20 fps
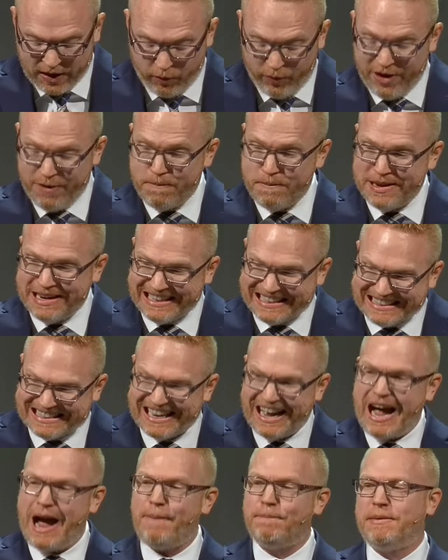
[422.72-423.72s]
that we've been
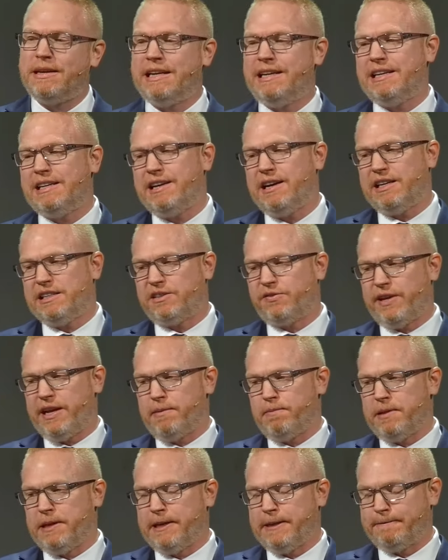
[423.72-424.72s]
adopted into God's
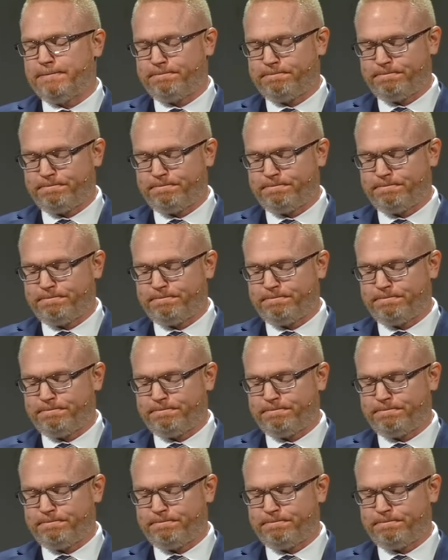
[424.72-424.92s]
family.